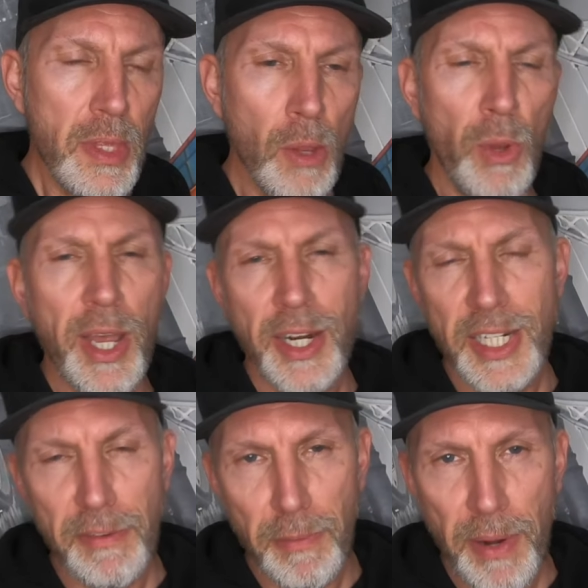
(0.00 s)
went out in a
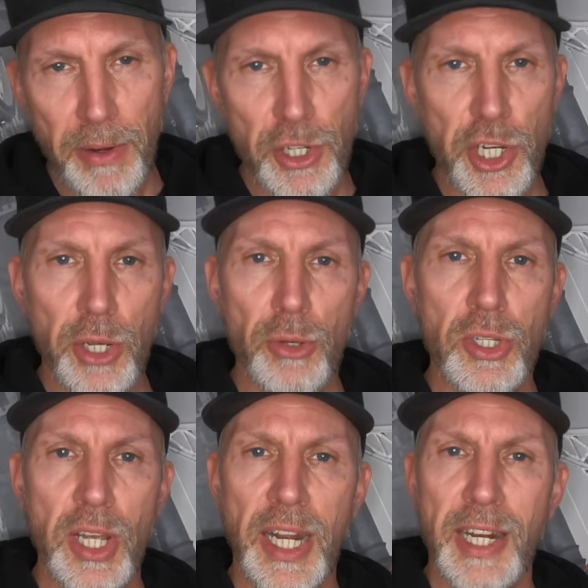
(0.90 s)
different pair of
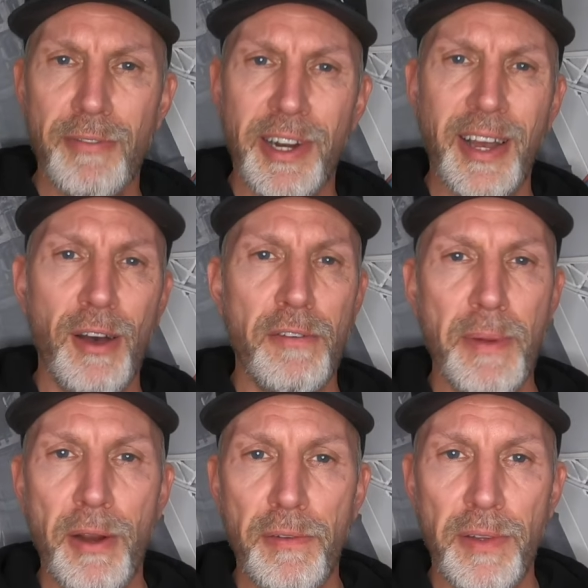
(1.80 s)
shoes and ended up running a half
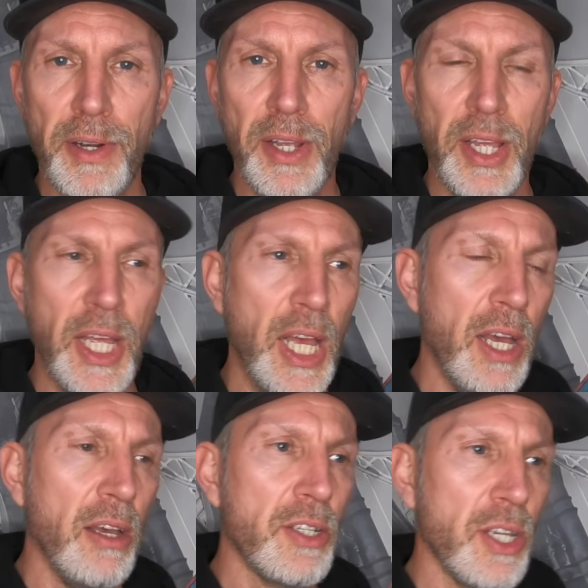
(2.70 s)
marathon
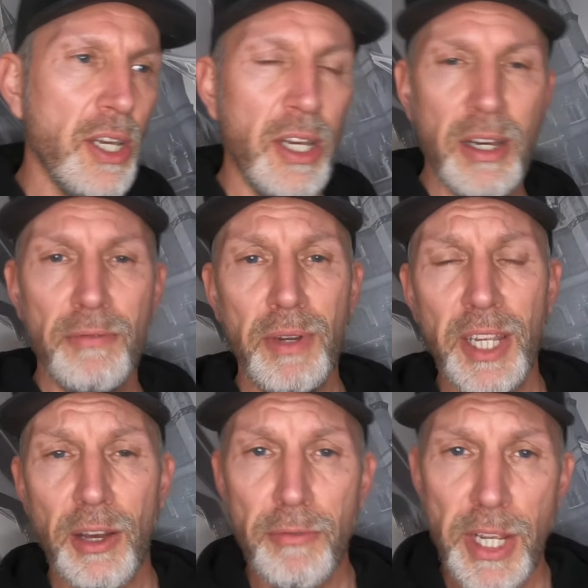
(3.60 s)
at
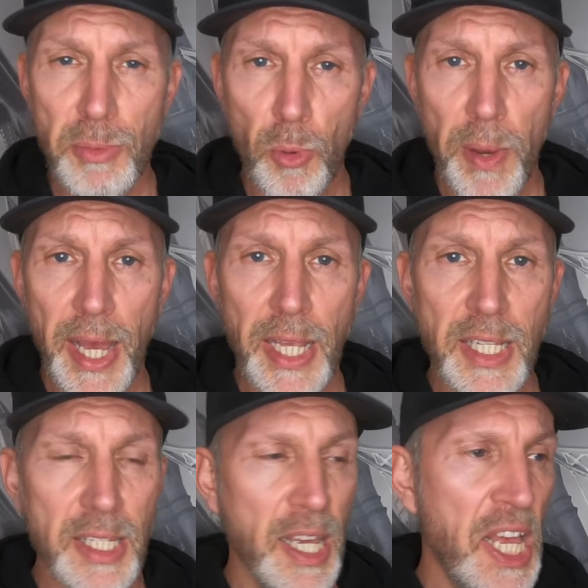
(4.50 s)
a reasonable
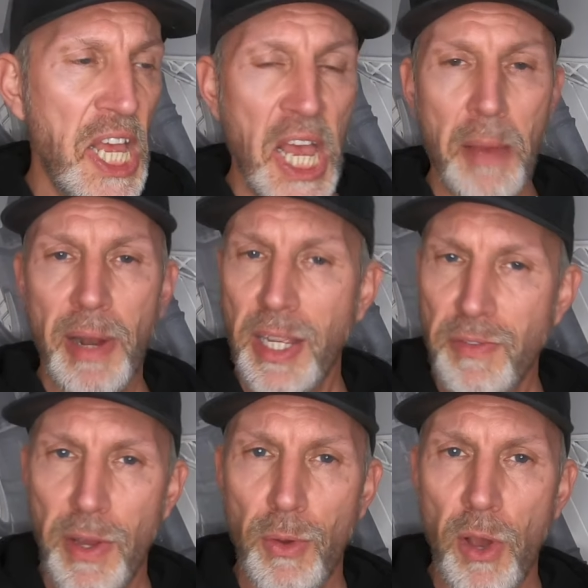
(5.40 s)
pace, and my legs
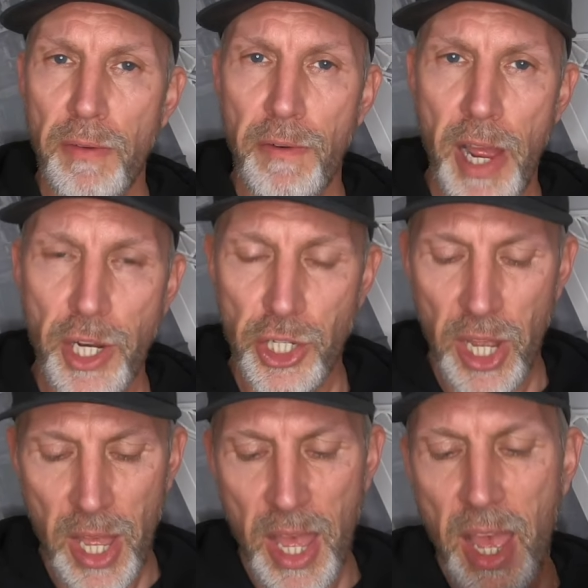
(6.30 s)
felt quite fresh.
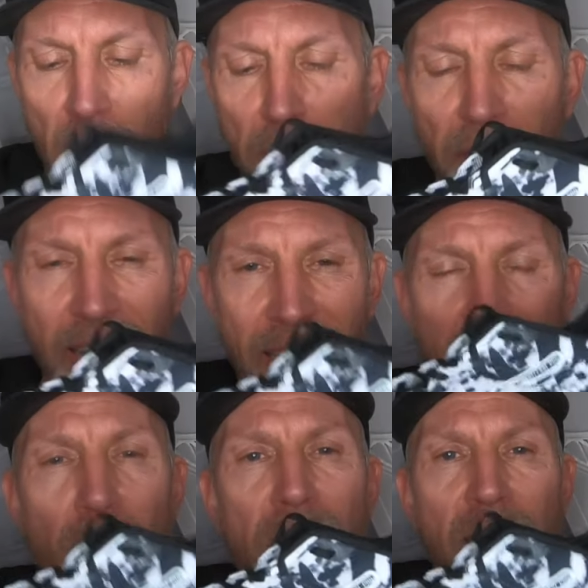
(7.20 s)
And I think it
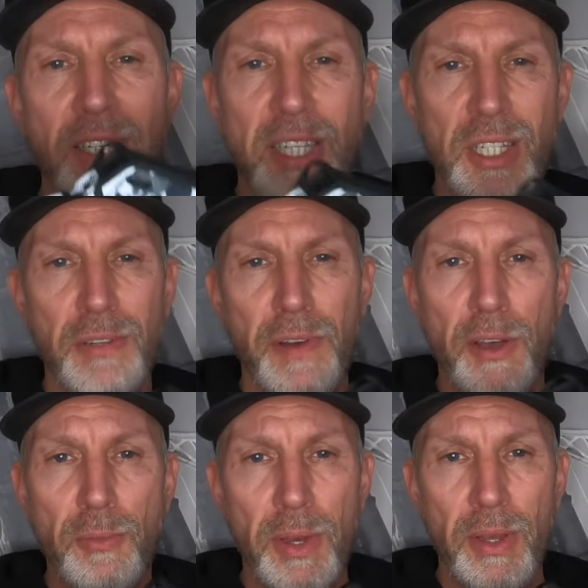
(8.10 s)
comes down to this
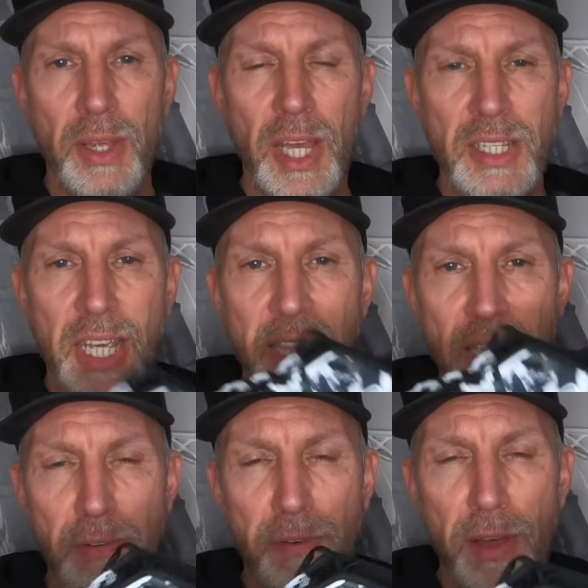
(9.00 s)
foam. I say
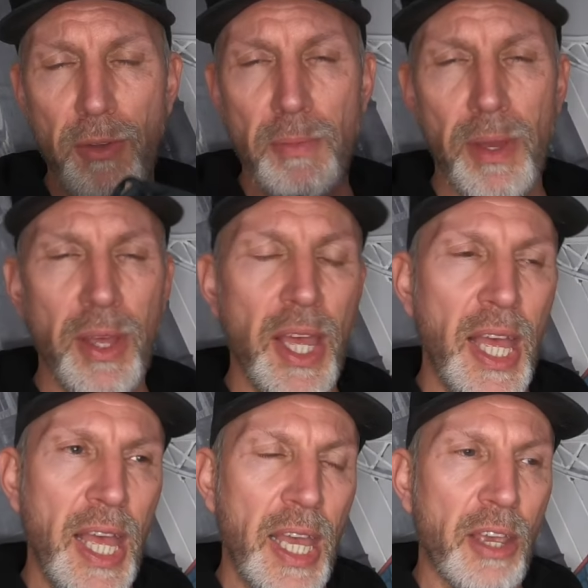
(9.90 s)
this foam
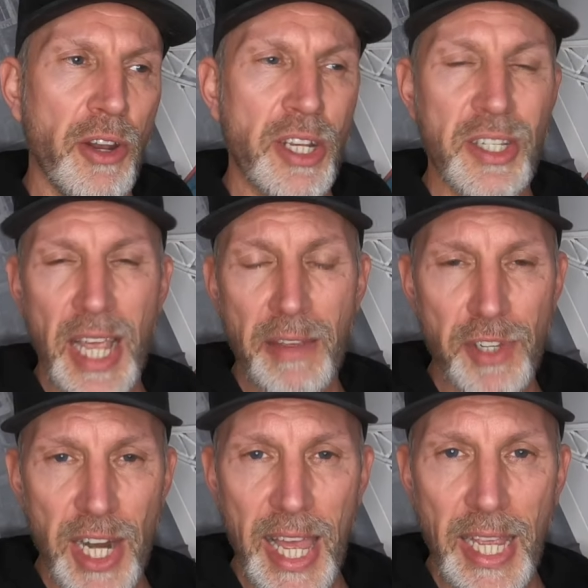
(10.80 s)
kind of saves
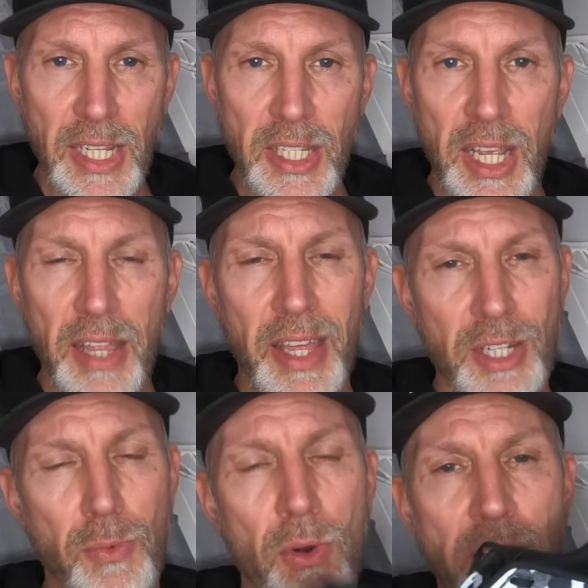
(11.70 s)
your legs, and
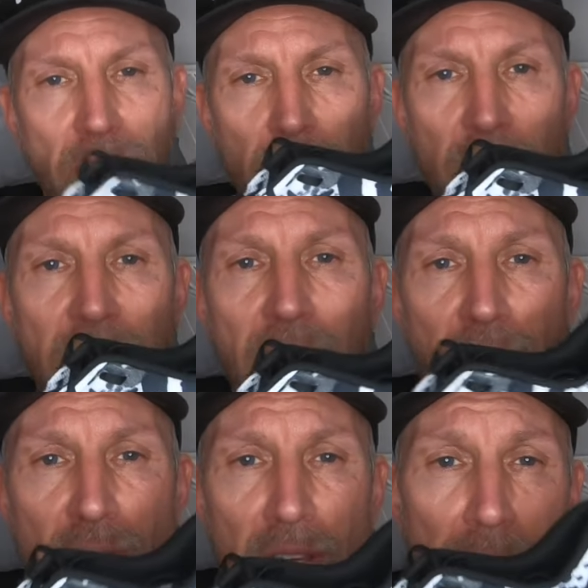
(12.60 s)
that's why it's obviously down
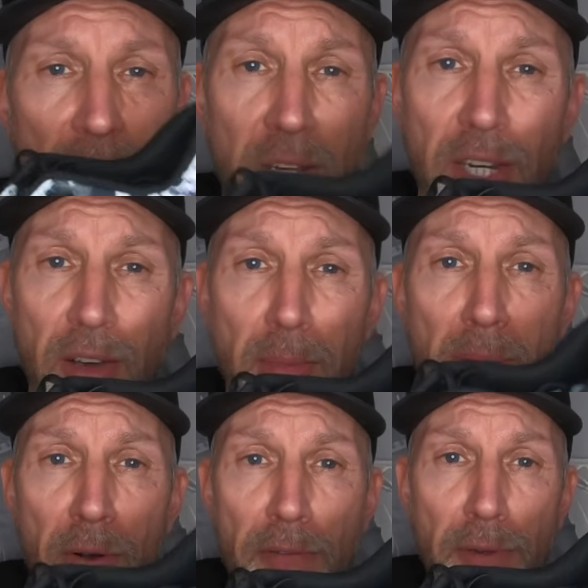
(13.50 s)
as a
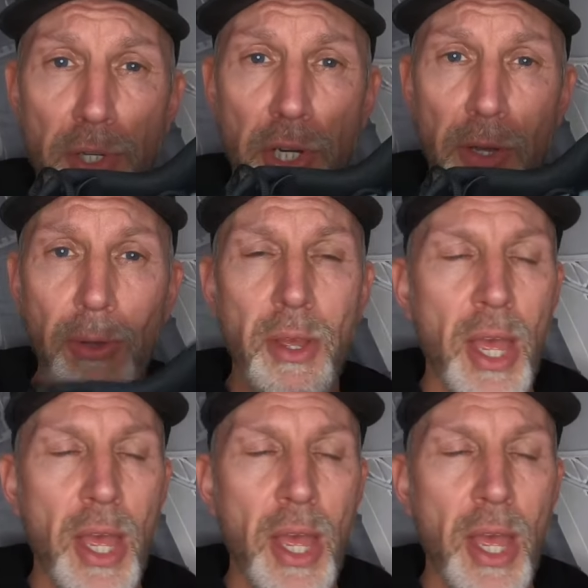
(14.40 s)
marathon shoe.